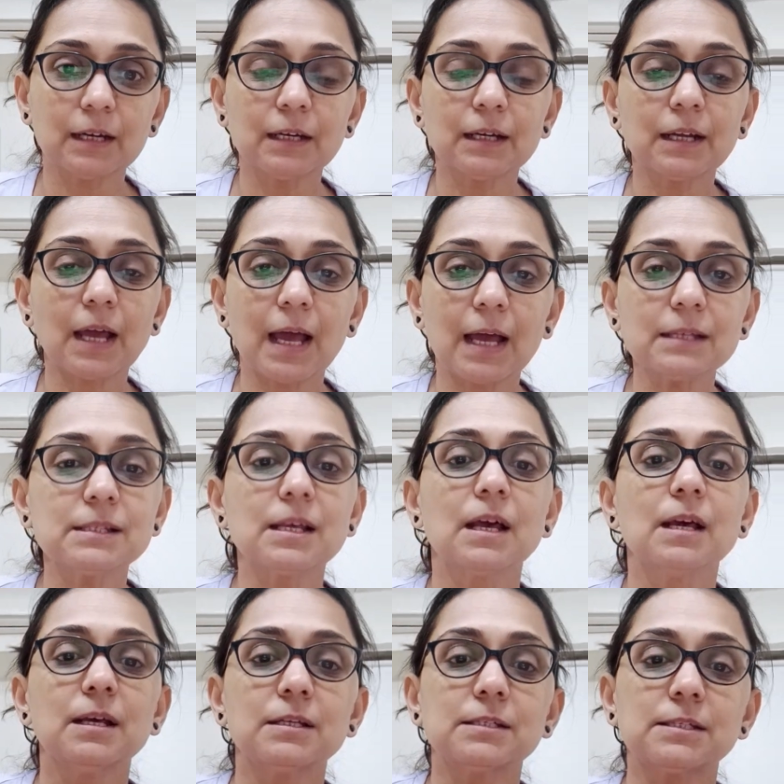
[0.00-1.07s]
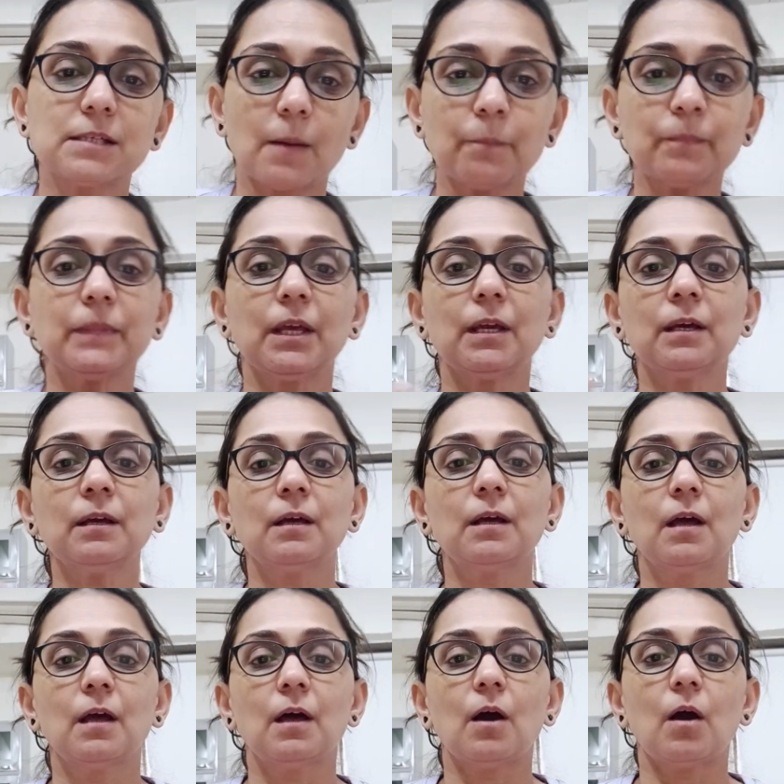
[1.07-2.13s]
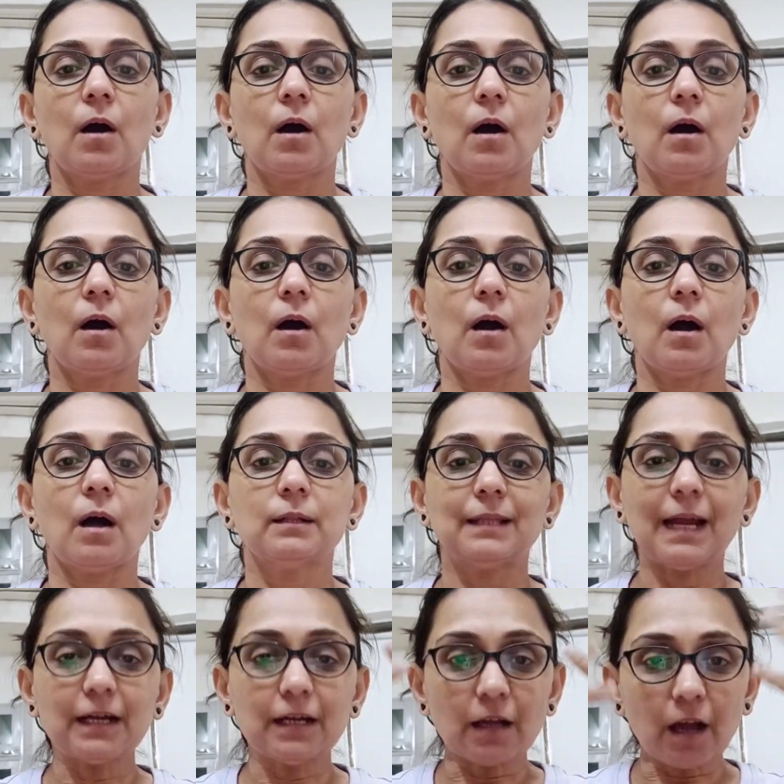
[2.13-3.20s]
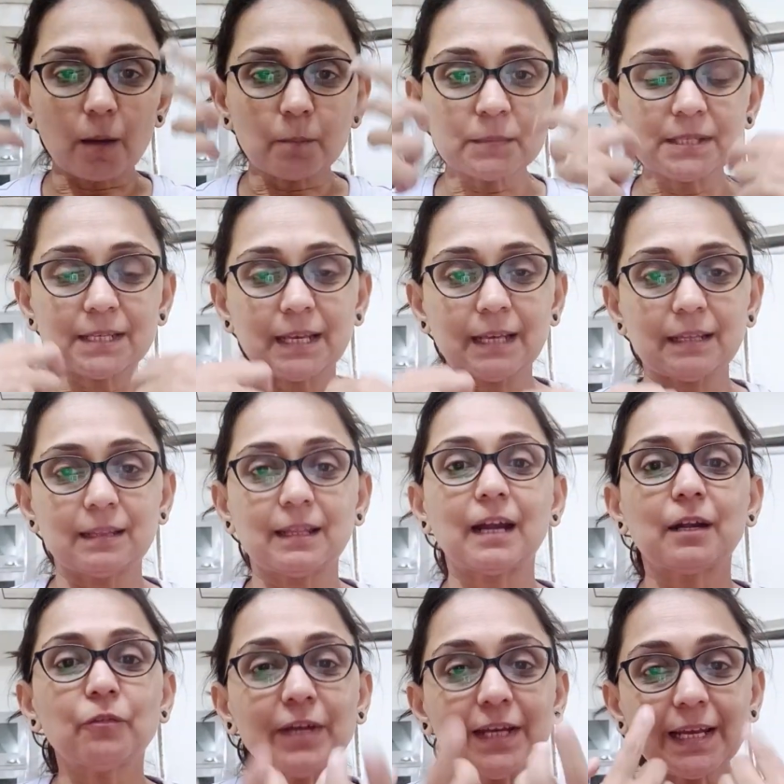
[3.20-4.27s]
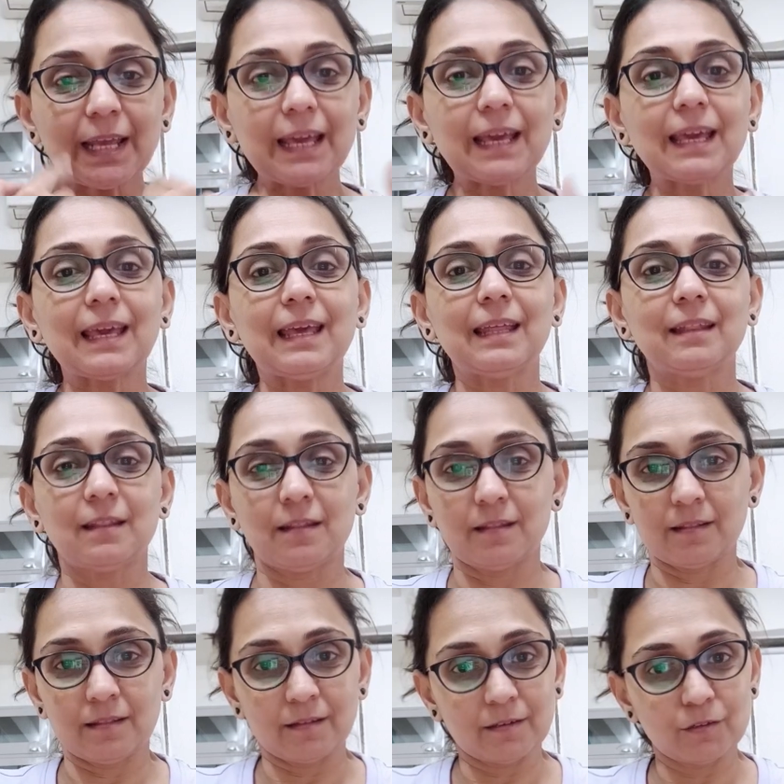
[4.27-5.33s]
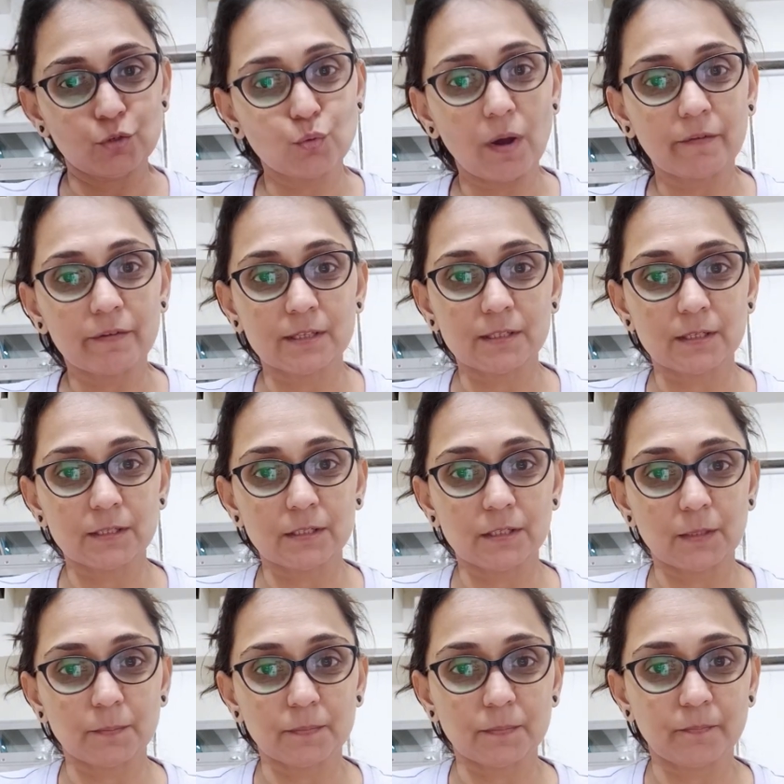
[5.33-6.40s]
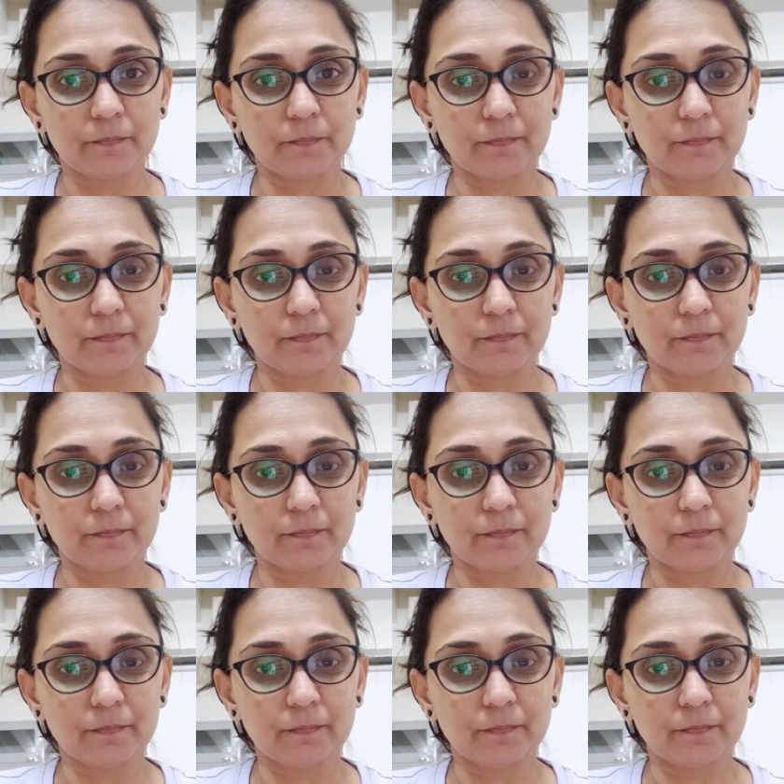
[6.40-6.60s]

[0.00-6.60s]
it as something that comes in, that we take in to our system.